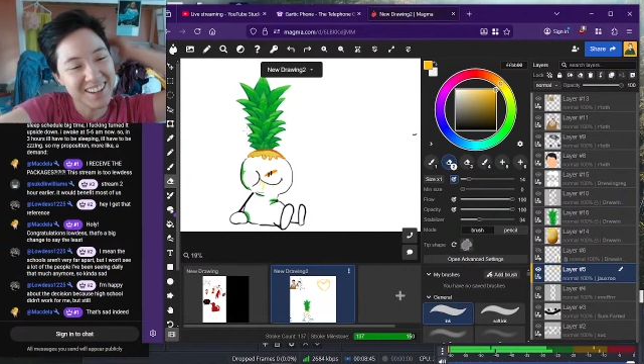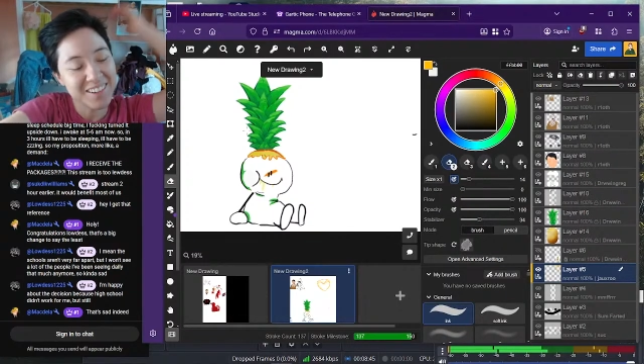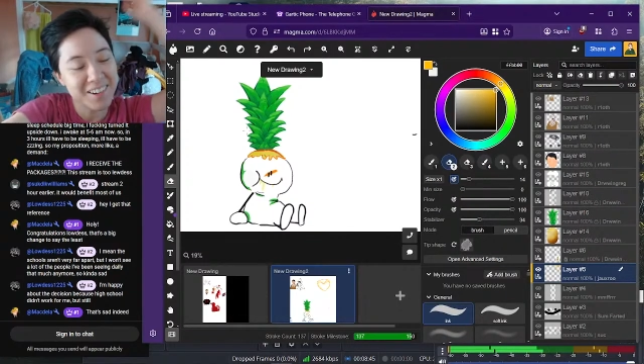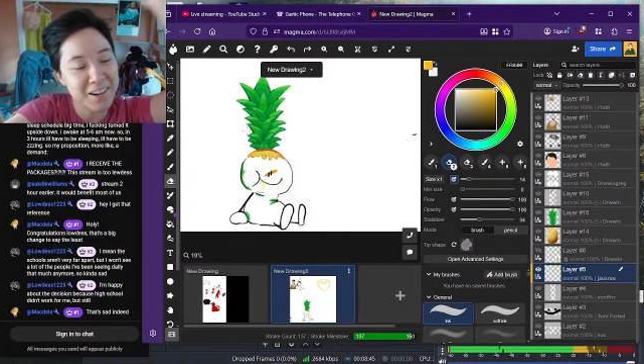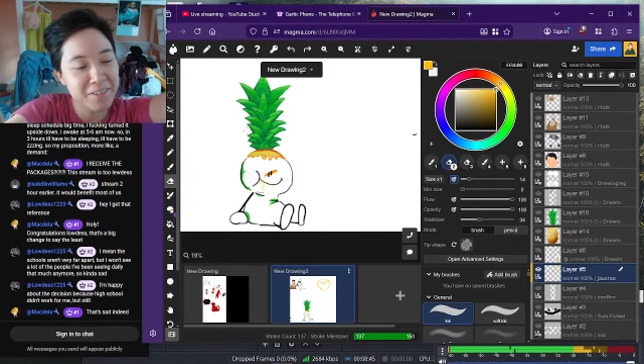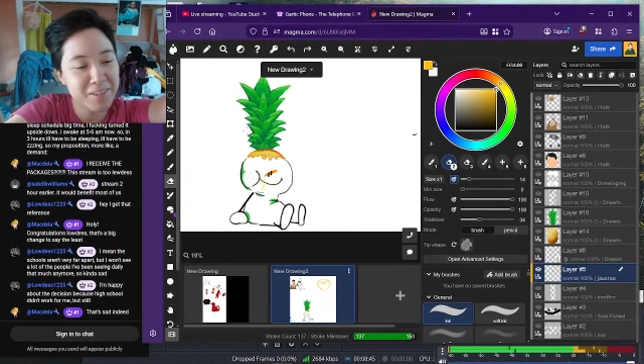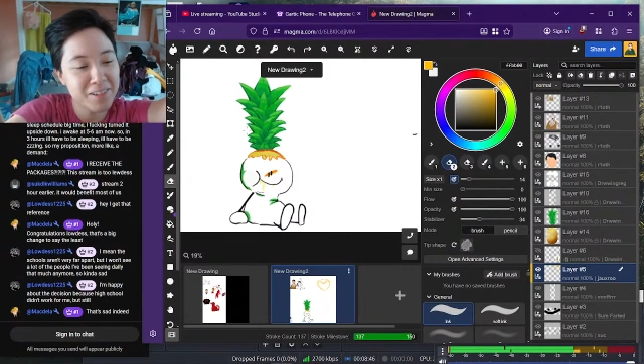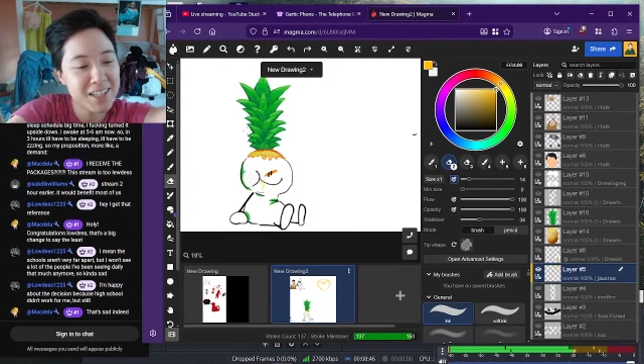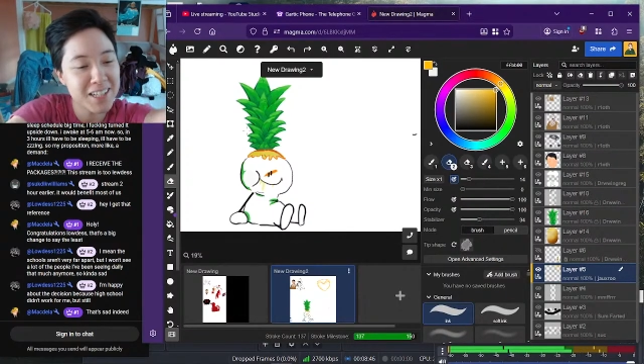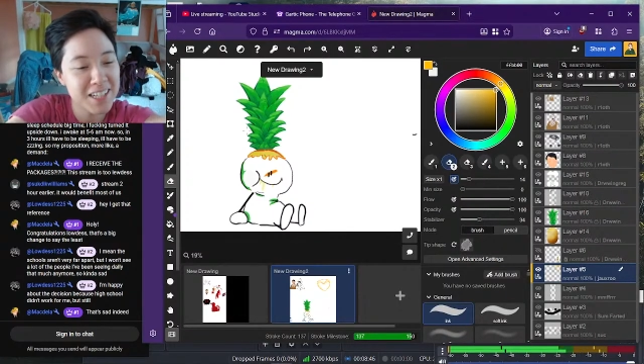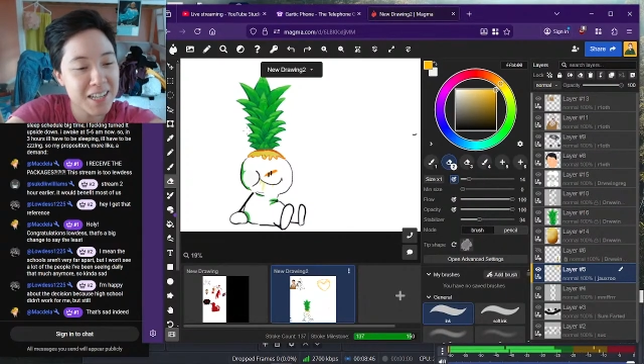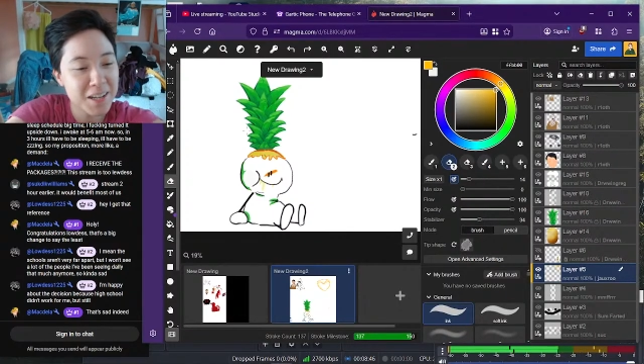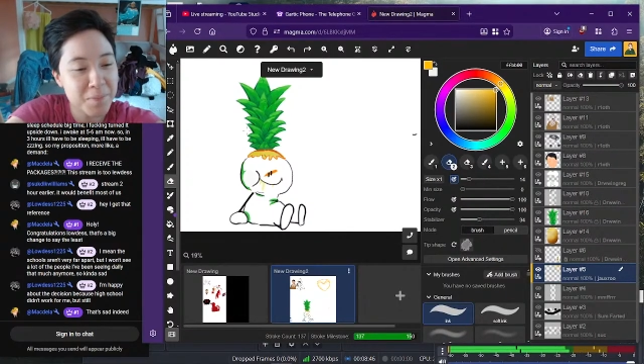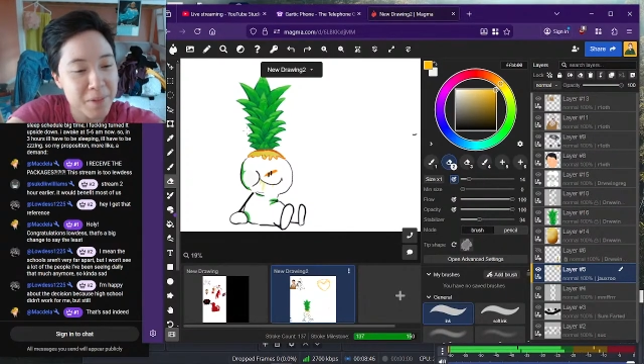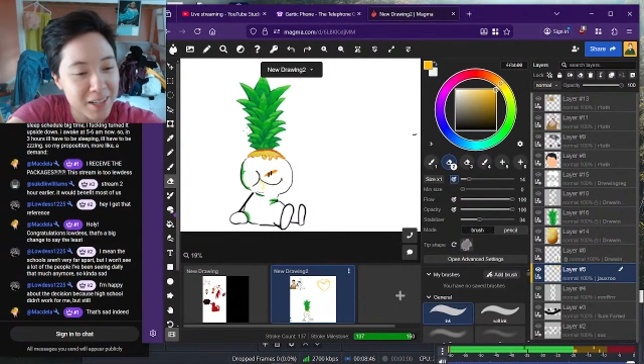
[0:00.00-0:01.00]
references
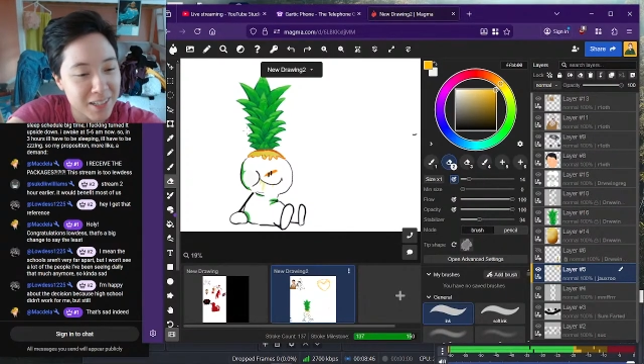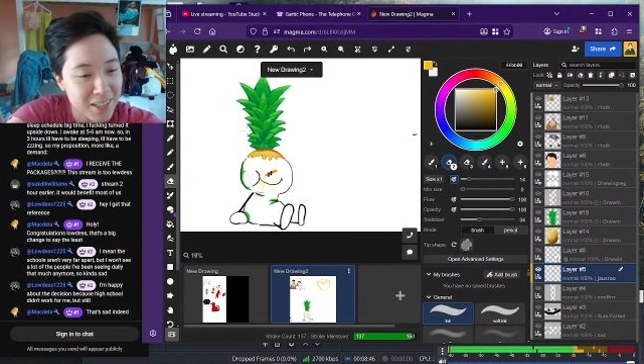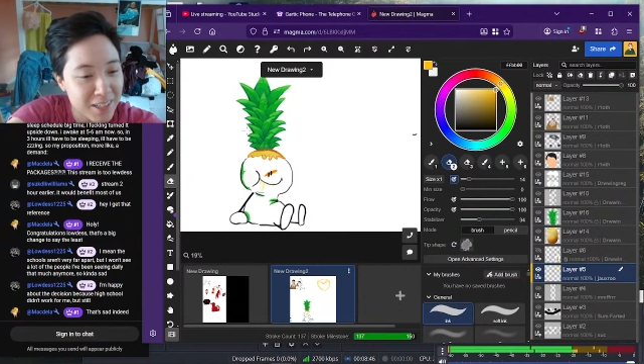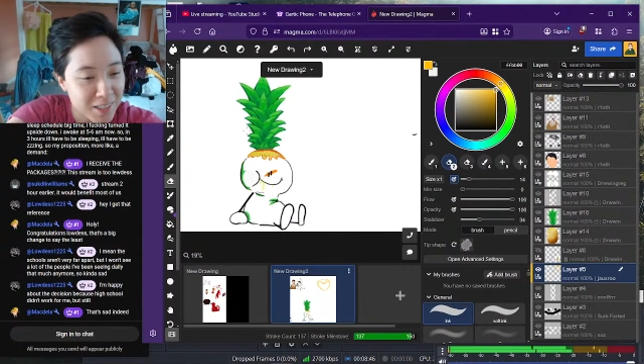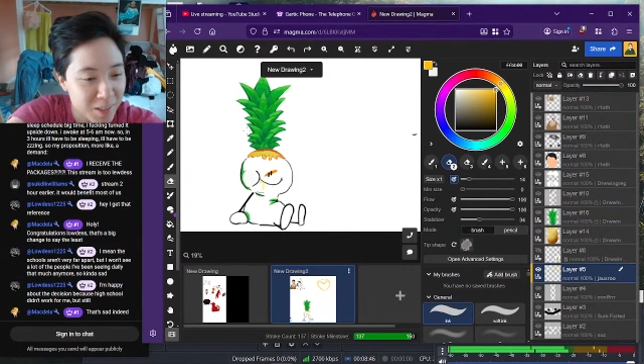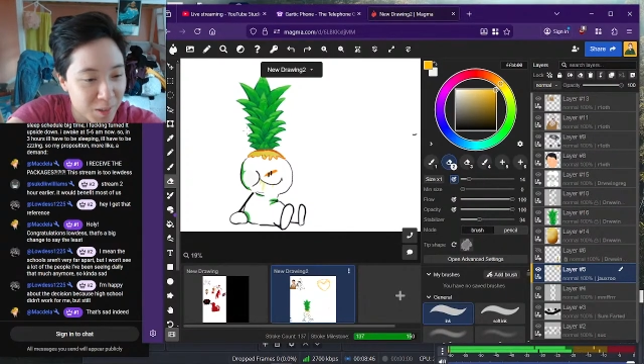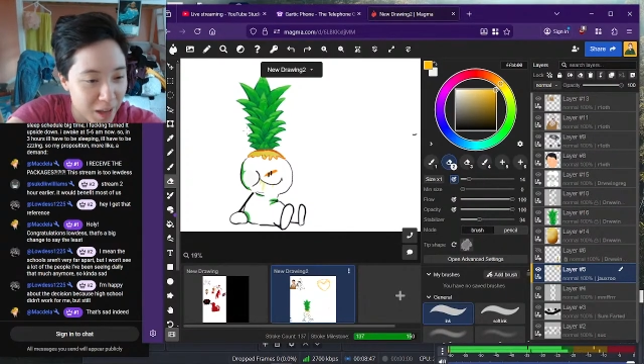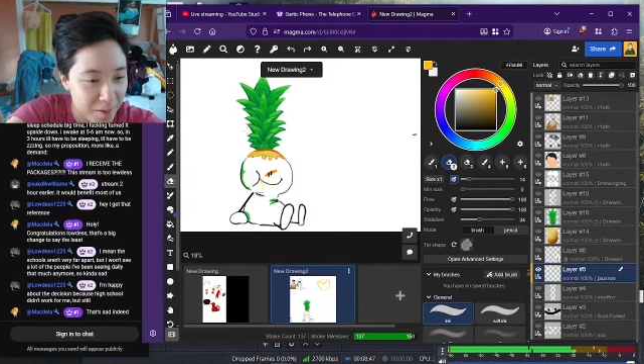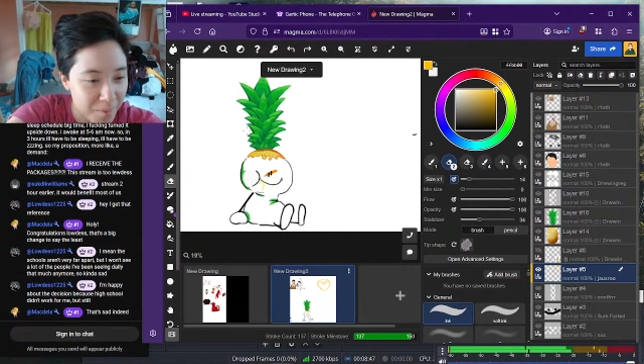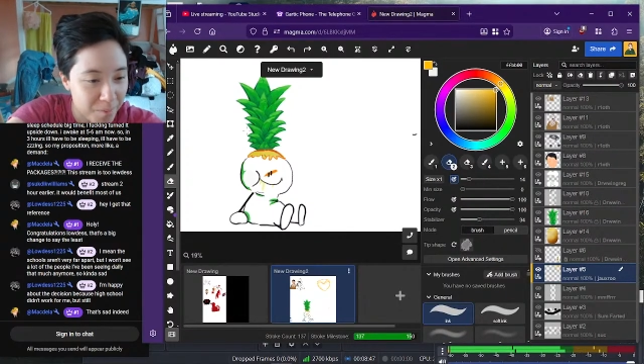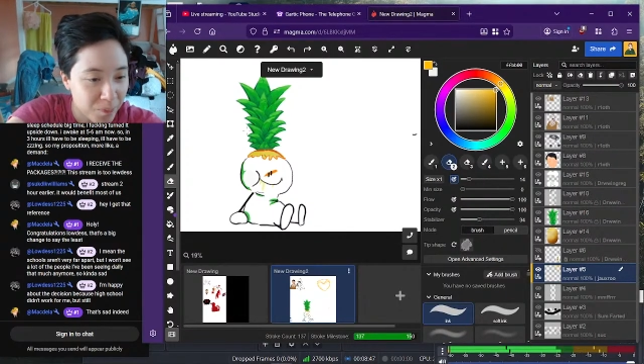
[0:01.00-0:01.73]
and packaging's okay.